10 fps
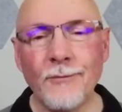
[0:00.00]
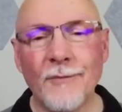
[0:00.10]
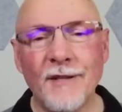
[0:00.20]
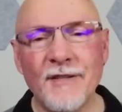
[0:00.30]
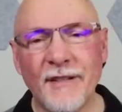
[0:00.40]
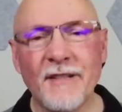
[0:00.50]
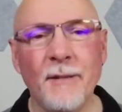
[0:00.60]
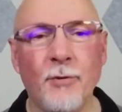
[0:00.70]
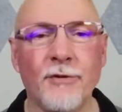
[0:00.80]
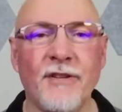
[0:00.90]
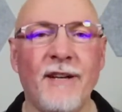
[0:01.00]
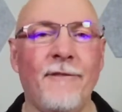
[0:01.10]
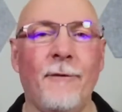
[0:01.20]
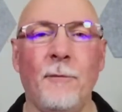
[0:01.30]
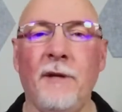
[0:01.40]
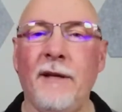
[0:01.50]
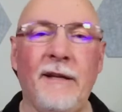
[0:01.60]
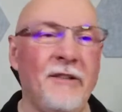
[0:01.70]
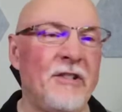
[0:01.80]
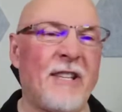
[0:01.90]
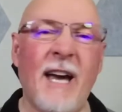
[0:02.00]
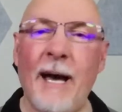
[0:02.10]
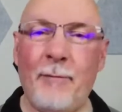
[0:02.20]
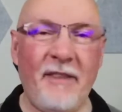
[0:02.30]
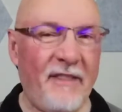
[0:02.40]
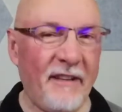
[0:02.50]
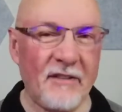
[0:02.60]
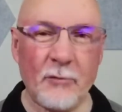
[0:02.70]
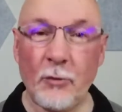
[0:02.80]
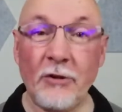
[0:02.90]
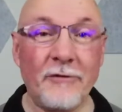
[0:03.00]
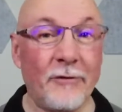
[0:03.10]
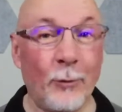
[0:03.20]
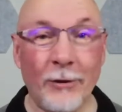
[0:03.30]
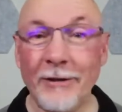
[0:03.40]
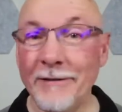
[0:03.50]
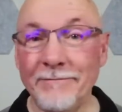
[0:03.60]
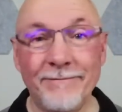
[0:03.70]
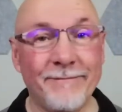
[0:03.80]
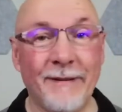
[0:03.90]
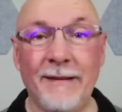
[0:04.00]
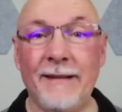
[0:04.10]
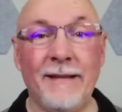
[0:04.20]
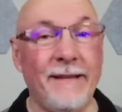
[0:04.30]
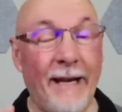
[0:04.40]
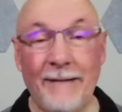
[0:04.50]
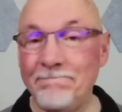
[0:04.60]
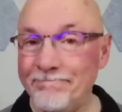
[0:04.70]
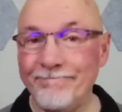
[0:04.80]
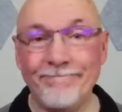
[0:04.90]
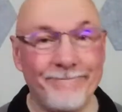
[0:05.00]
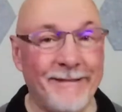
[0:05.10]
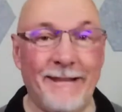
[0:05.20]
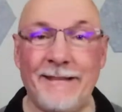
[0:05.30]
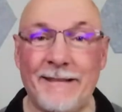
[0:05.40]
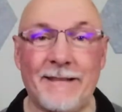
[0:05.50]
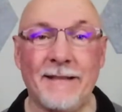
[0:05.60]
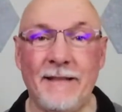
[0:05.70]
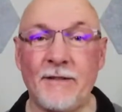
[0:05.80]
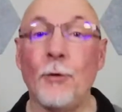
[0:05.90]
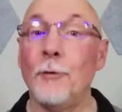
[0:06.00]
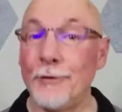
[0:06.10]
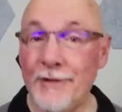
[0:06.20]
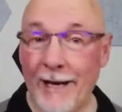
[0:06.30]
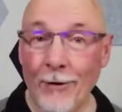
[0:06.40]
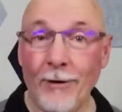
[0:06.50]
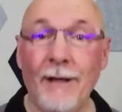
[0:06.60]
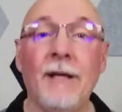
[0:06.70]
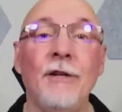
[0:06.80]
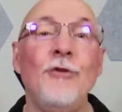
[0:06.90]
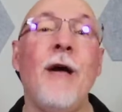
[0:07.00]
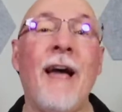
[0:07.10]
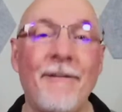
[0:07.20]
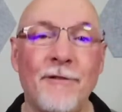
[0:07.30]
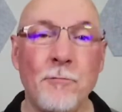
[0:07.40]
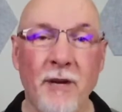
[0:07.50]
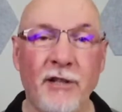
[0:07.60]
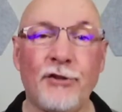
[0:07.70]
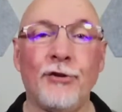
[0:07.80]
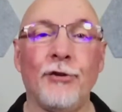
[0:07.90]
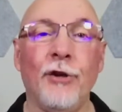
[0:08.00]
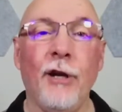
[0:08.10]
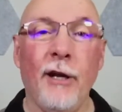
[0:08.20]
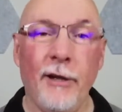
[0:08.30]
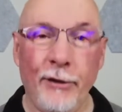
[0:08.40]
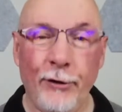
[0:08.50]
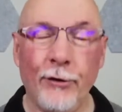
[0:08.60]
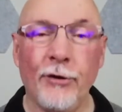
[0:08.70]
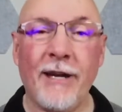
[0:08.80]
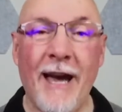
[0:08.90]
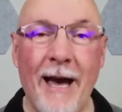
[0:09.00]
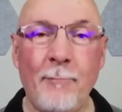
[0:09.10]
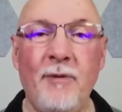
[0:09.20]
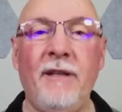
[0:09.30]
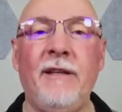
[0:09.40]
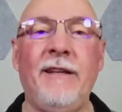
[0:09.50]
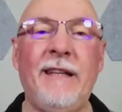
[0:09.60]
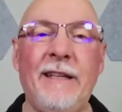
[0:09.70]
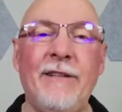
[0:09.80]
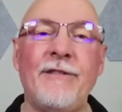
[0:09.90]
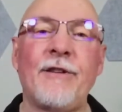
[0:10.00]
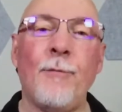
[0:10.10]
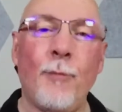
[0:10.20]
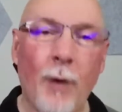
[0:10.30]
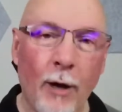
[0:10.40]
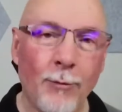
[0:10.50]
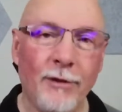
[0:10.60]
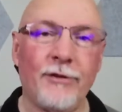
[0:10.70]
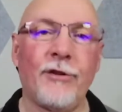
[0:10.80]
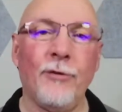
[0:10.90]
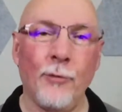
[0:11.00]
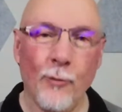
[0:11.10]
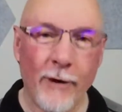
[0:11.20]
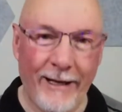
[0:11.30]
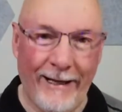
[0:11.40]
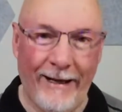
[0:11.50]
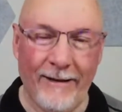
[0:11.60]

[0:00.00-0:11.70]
60% of them just copied things word for word. Yeah, it's almost scary. You have to make sure your copy is publish ready.